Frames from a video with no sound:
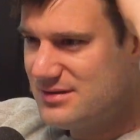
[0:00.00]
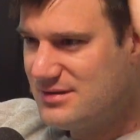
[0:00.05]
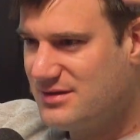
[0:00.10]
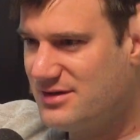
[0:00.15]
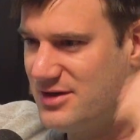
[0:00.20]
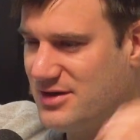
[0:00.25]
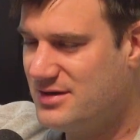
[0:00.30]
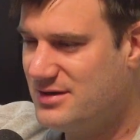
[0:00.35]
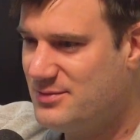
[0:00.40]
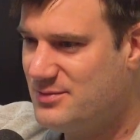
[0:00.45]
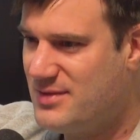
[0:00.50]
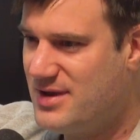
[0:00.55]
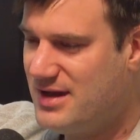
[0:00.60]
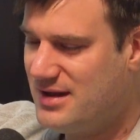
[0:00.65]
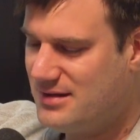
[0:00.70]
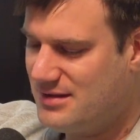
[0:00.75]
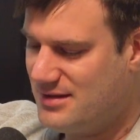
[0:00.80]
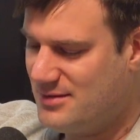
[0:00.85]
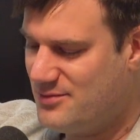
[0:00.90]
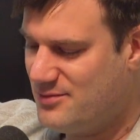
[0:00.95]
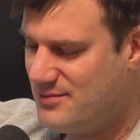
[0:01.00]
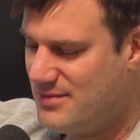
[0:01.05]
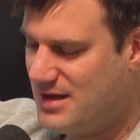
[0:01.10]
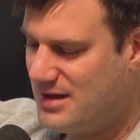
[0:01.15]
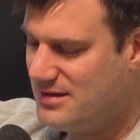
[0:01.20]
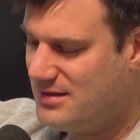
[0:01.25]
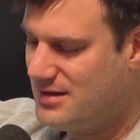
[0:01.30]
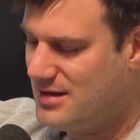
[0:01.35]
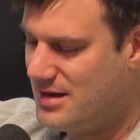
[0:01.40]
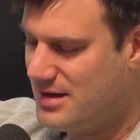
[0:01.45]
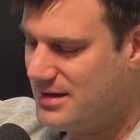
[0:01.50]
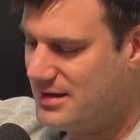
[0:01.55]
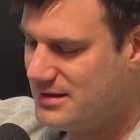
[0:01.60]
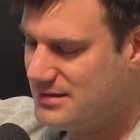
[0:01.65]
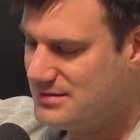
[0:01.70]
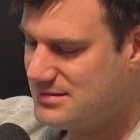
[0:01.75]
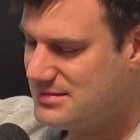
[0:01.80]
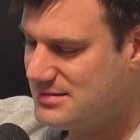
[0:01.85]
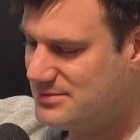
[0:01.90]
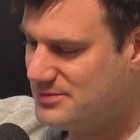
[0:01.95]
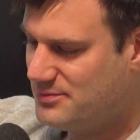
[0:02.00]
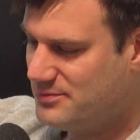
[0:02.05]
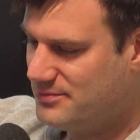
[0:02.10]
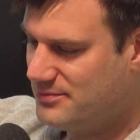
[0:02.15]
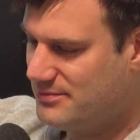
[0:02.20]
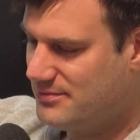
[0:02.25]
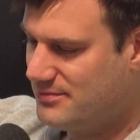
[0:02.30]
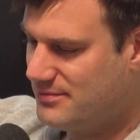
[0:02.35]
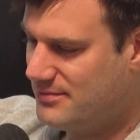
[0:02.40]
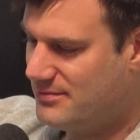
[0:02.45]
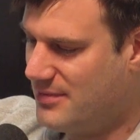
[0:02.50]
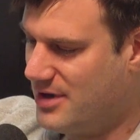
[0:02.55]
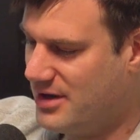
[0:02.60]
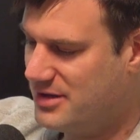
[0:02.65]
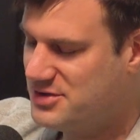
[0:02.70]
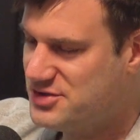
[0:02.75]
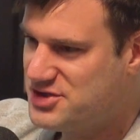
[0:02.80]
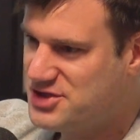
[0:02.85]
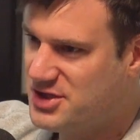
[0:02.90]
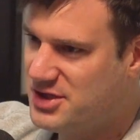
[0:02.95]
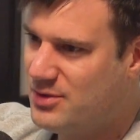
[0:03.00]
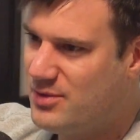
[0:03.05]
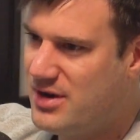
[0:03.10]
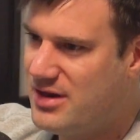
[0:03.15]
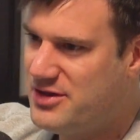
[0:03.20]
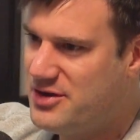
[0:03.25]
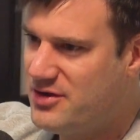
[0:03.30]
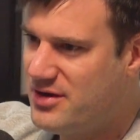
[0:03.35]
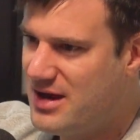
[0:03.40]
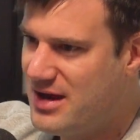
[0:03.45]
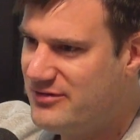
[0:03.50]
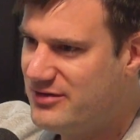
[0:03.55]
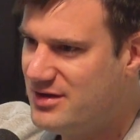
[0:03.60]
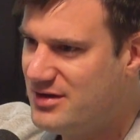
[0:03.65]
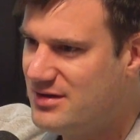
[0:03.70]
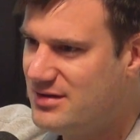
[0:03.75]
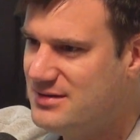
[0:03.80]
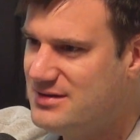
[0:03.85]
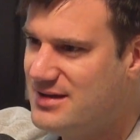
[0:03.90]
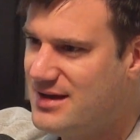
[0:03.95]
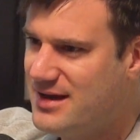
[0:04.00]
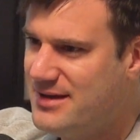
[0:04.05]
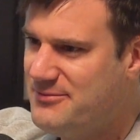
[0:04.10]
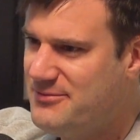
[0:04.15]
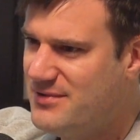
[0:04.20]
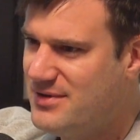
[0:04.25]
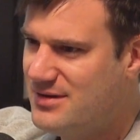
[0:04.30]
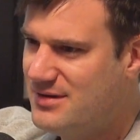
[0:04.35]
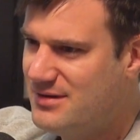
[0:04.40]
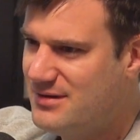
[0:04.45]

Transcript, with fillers: you make them make the audience unsure whether you're having a good time.